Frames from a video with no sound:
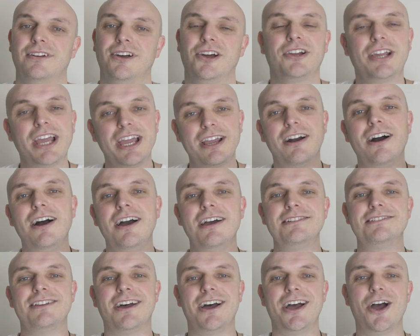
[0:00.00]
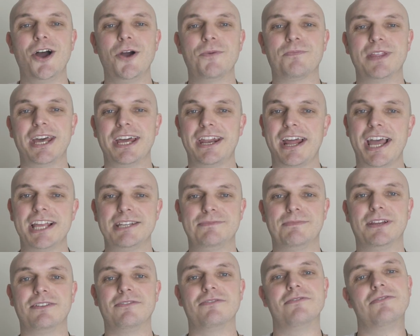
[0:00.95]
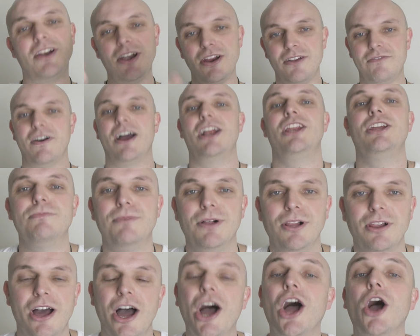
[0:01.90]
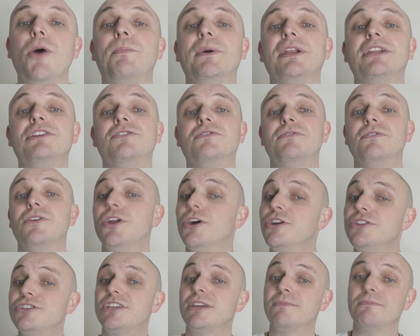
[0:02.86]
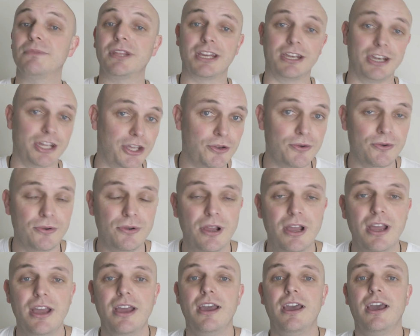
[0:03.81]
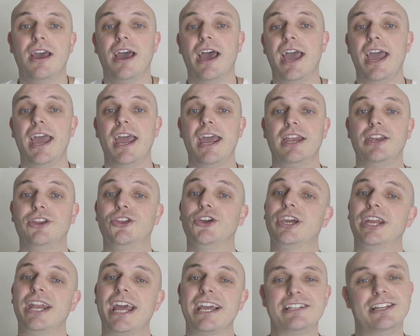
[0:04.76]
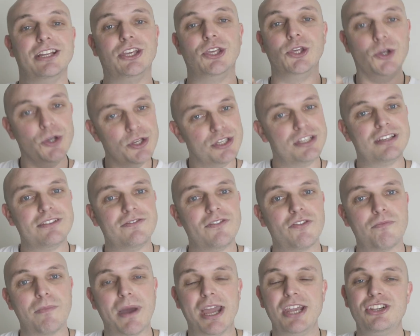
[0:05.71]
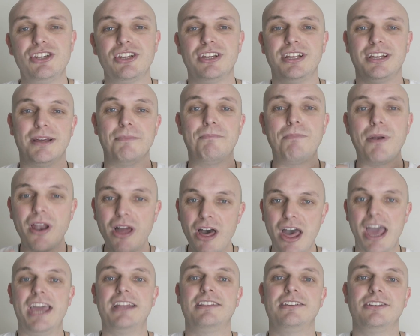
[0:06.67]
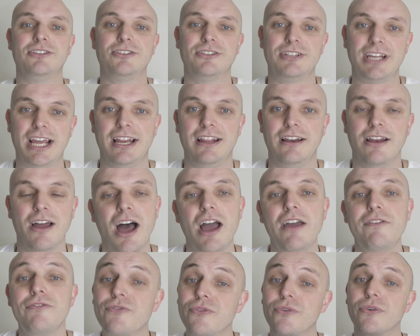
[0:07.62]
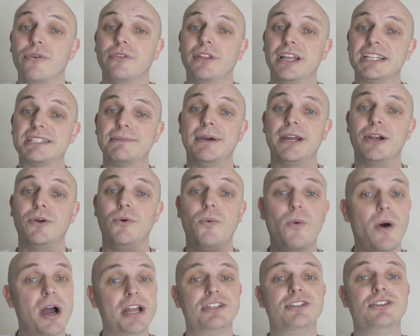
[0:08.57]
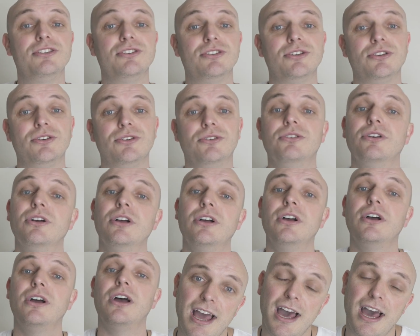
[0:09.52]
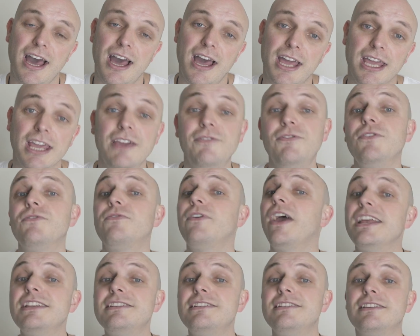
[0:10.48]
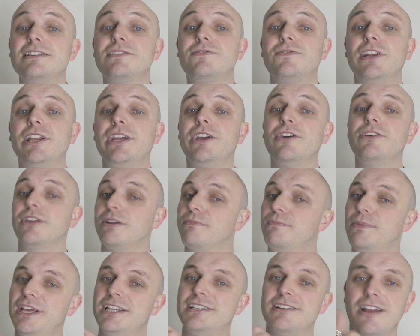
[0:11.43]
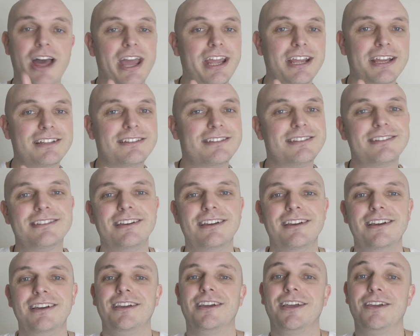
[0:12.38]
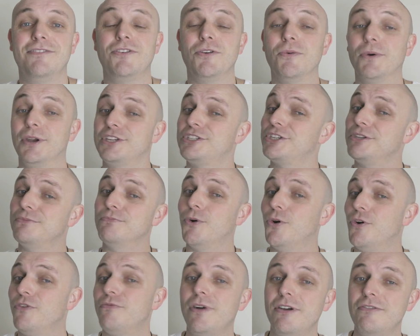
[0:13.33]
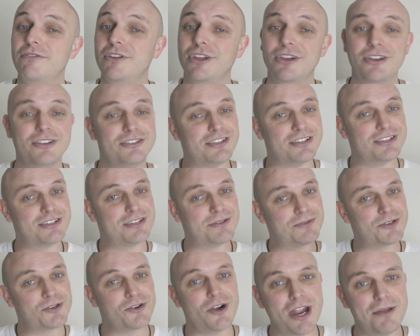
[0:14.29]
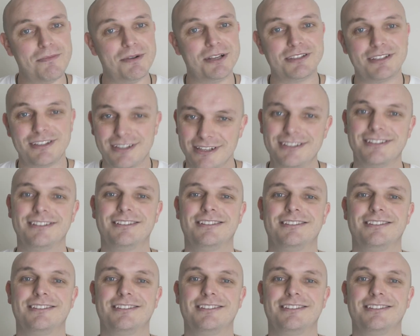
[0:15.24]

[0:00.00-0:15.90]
Okay guys, I hope that has been very valuable. I hope that you've learned something new and you can actually use this information and apply it in your daily life. It doesn't matter what you do. Uh, if you fancy this video, then please like it. If you want to see more of my videos, then subscribe it.